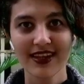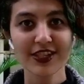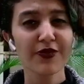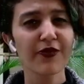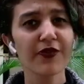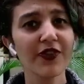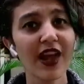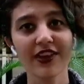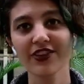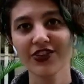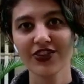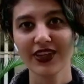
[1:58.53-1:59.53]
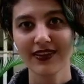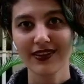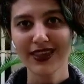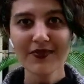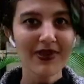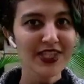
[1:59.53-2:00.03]
is
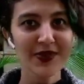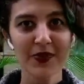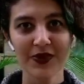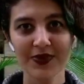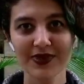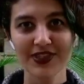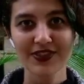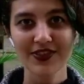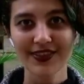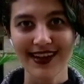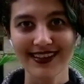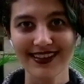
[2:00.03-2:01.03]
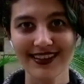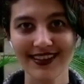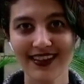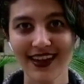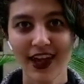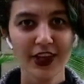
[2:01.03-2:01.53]
flourishing, the Mesopotamian society.